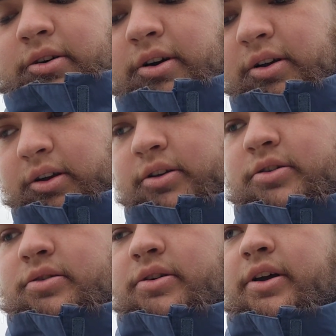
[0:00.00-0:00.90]
really
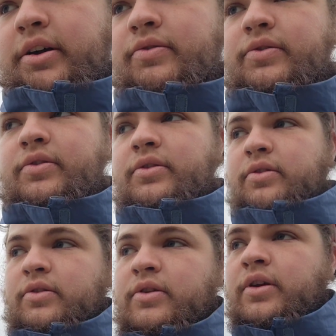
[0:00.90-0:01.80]
enjoy having
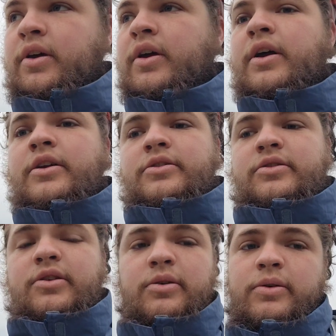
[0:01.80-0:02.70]

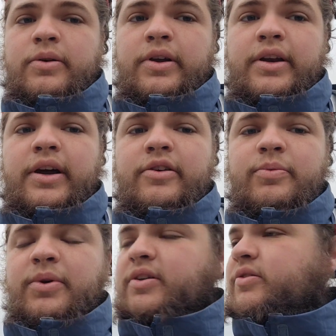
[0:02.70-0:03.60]
just a really
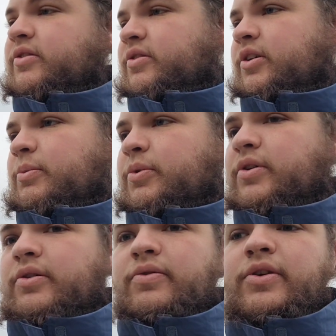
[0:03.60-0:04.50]
nice place to sleep
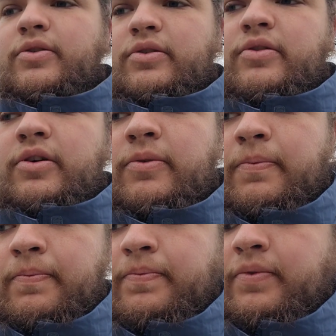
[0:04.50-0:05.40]
with good views. So
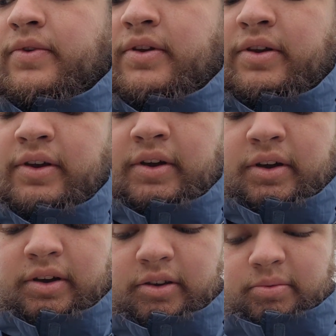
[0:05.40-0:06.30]

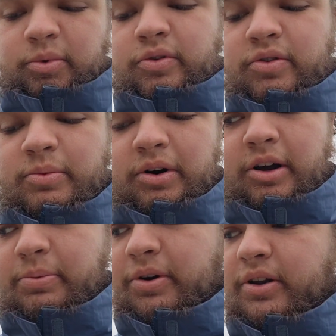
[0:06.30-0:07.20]
it's boosted
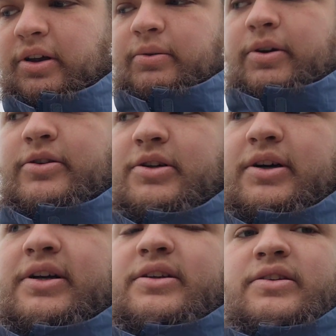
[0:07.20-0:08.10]
morale pretty good. We're gonna
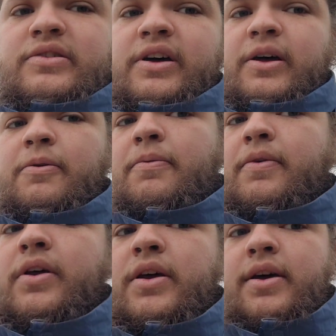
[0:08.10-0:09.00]
try and get into town.
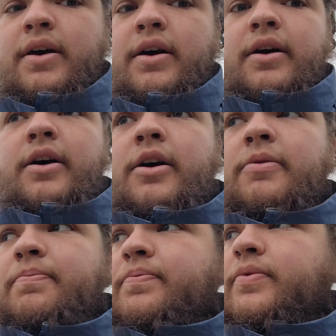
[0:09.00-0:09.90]

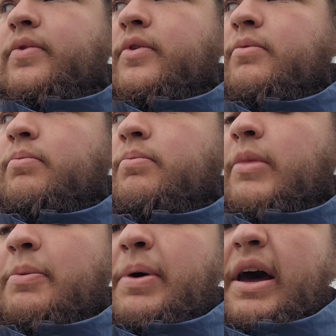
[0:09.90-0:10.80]
Uh,
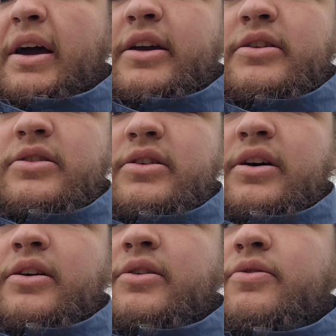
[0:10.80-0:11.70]
my package is
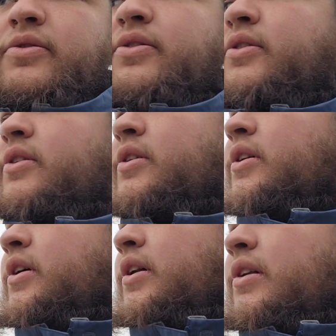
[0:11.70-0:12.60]
kind of
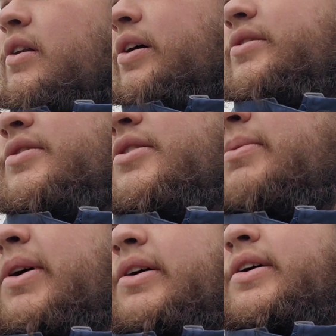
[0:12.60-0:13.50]
lost in the
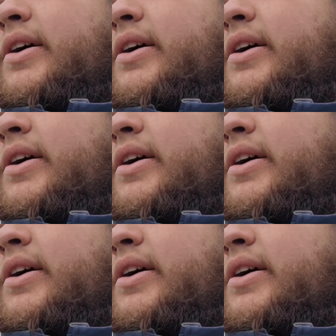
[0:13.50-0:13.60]
mail, I